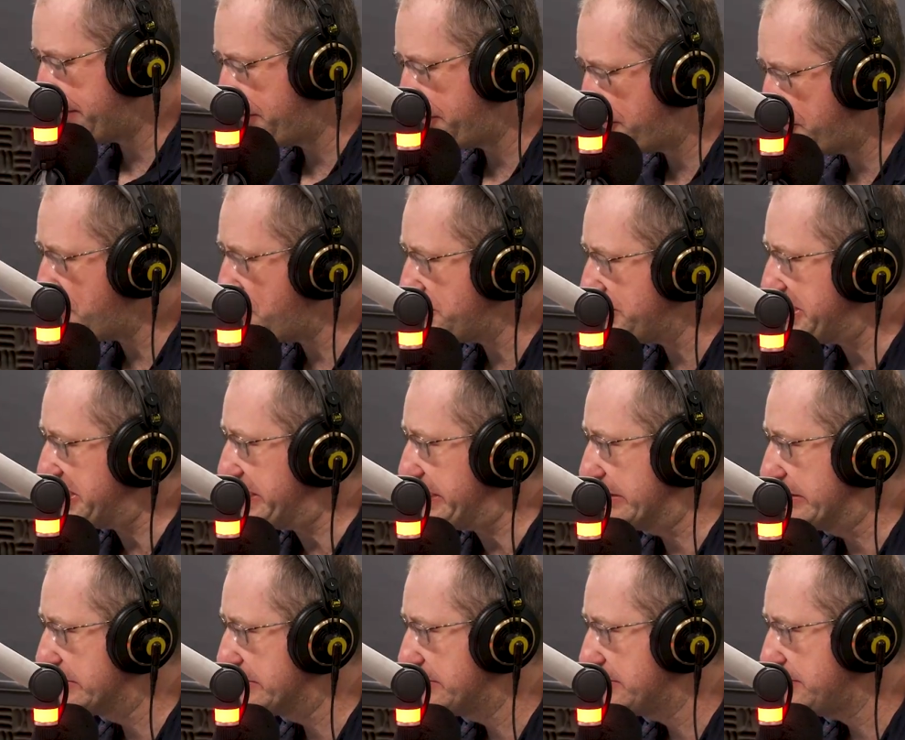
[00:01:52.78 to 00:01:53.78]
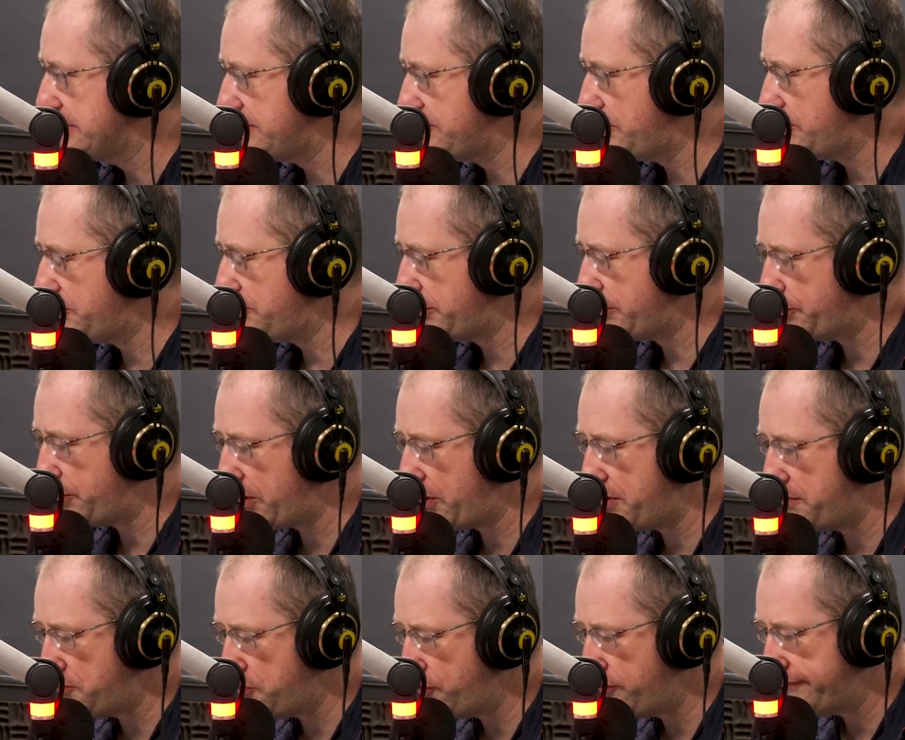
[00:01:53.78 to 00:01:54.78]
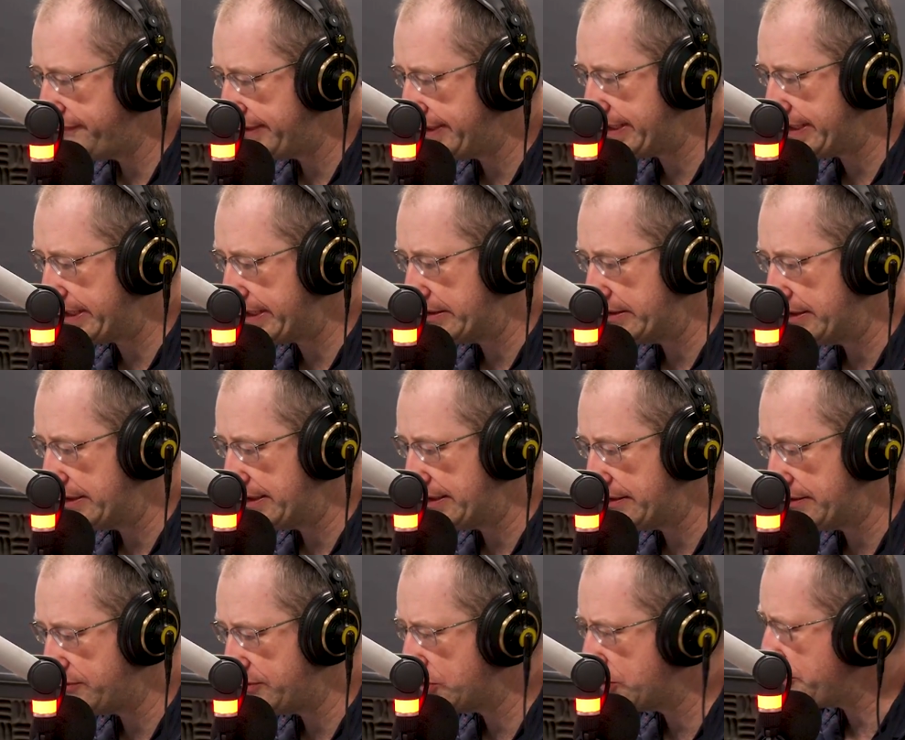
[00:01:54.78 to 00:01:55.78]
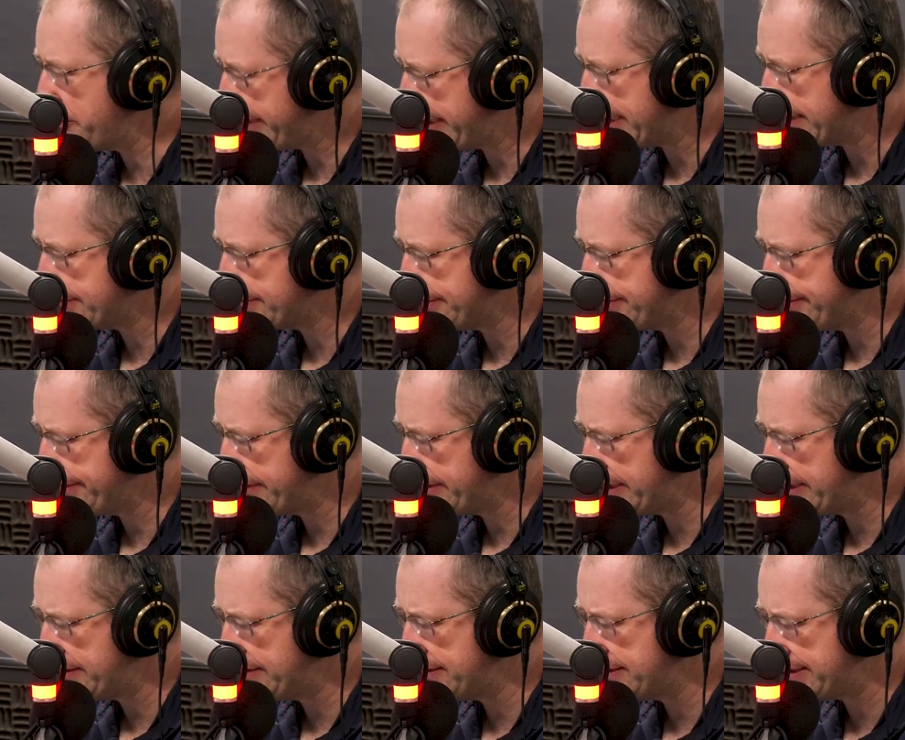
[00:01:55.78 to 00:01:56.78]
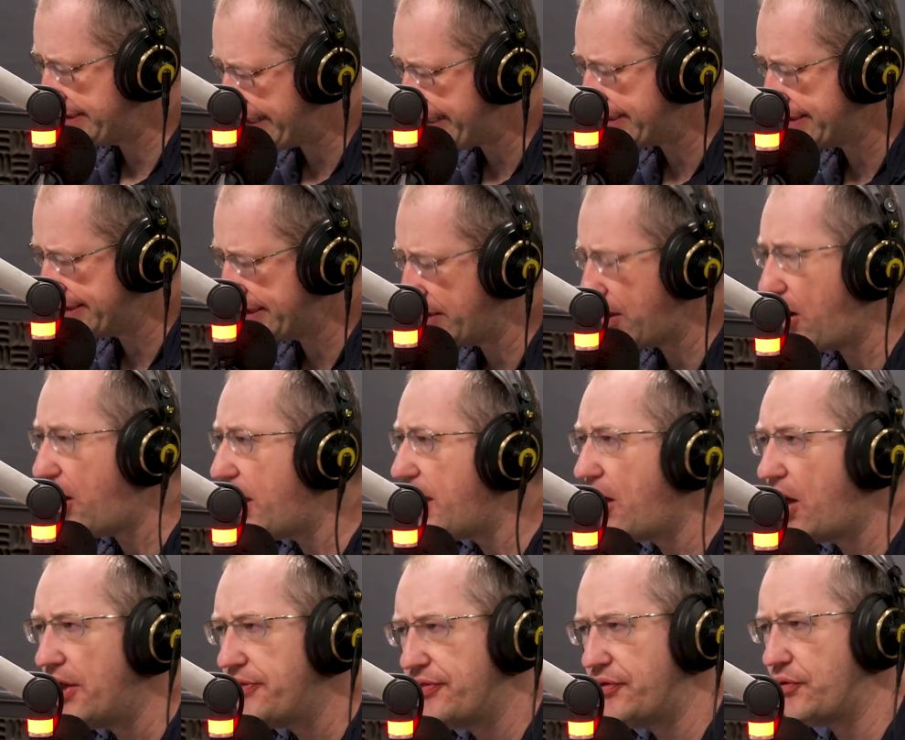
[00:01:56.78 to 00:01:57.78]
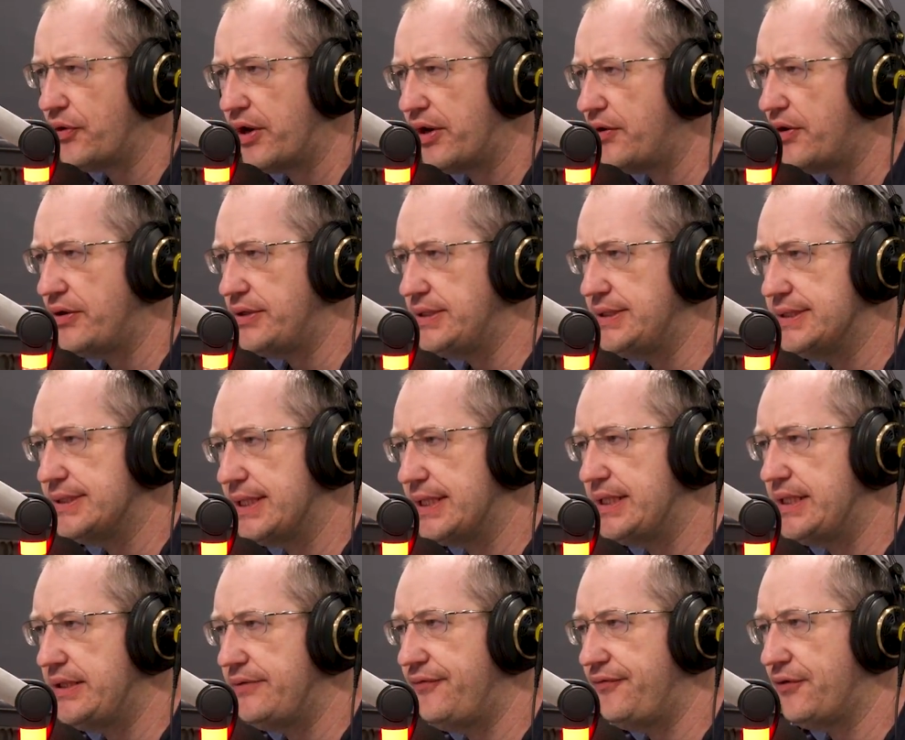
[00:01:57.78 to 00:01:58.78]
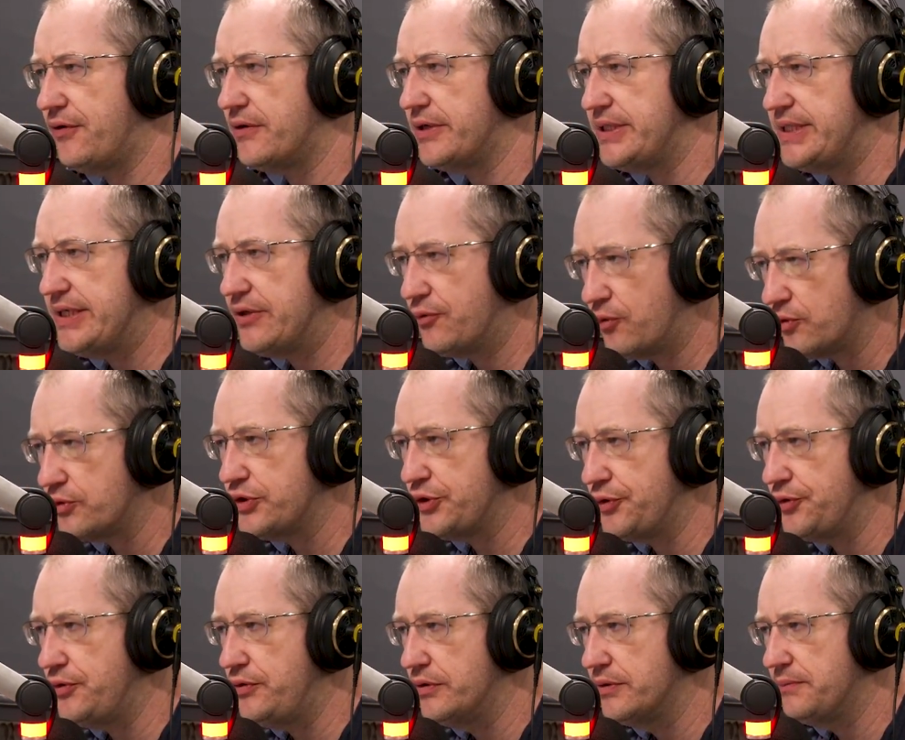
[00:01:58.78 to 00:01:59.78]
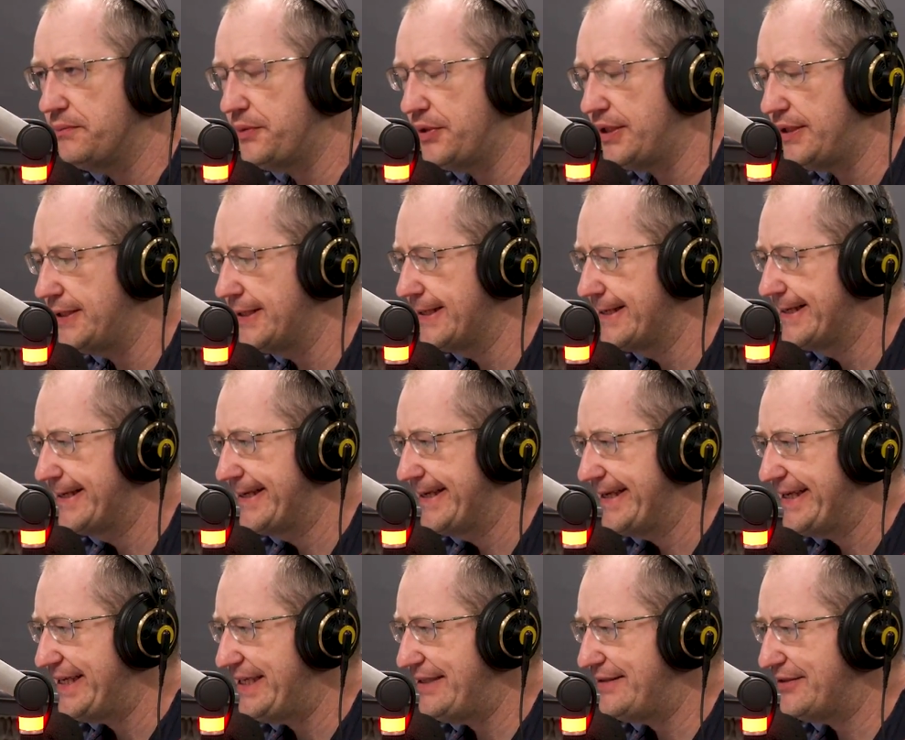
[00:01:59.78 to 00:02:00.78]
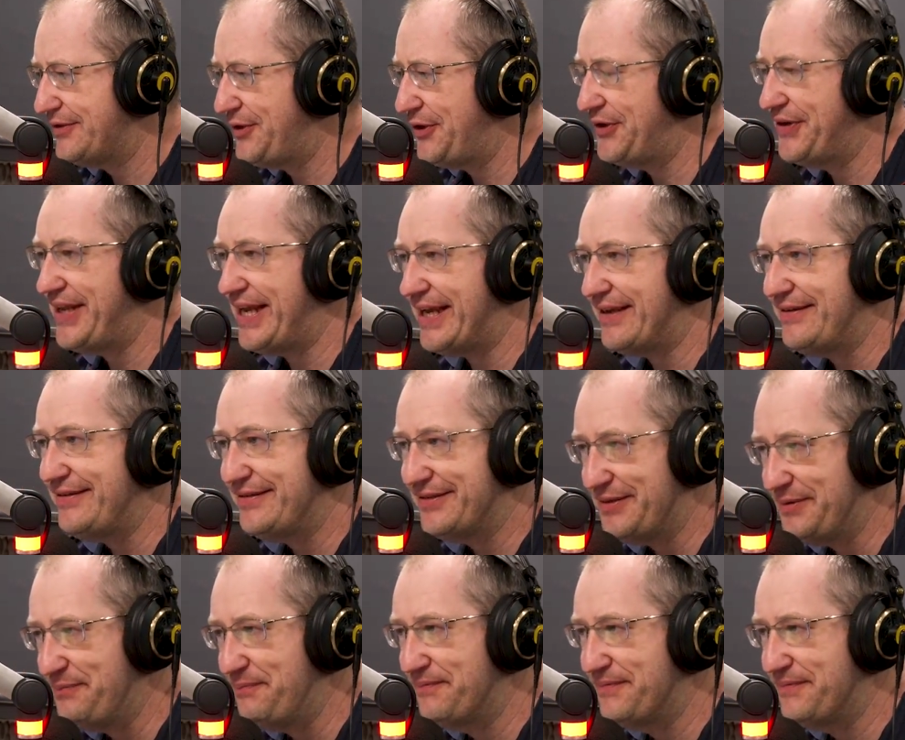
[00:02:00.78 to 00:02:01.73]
30 when I moved here, and it was 2006. And I thought I'd only stay here for a year or two, but it's turned out to